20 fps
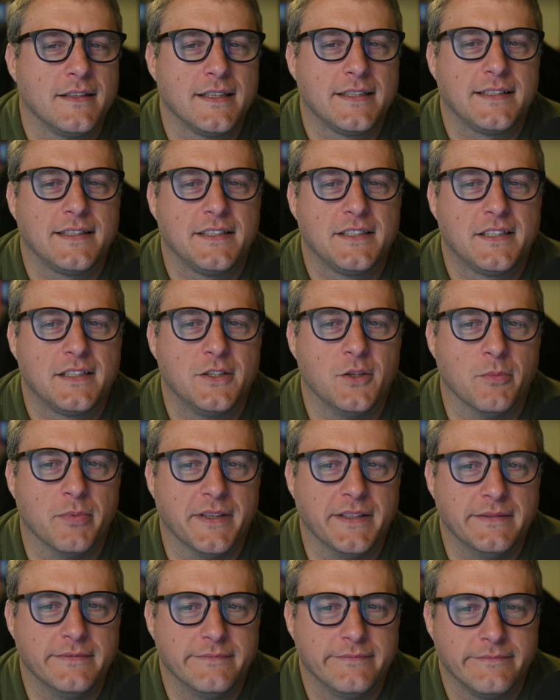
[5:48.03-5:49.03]
is stupid.
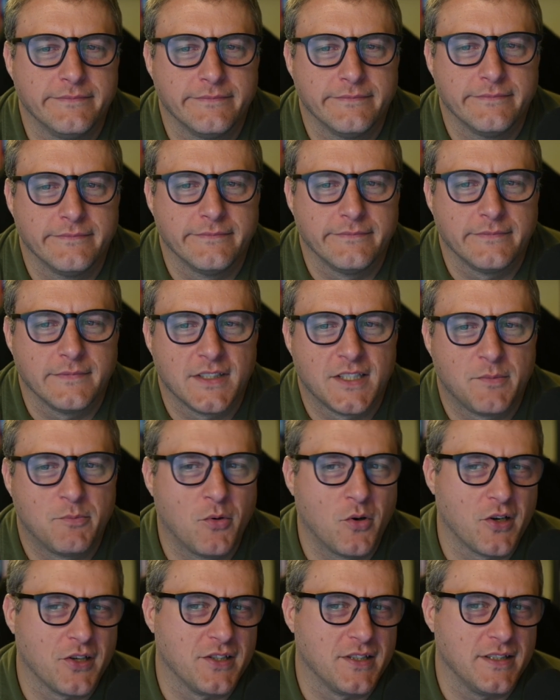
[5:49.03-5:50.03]

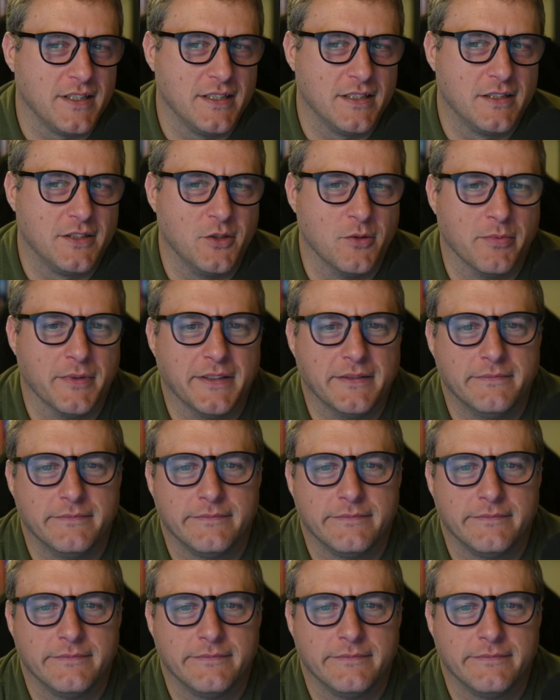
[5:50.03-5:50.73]
Sports is stupid.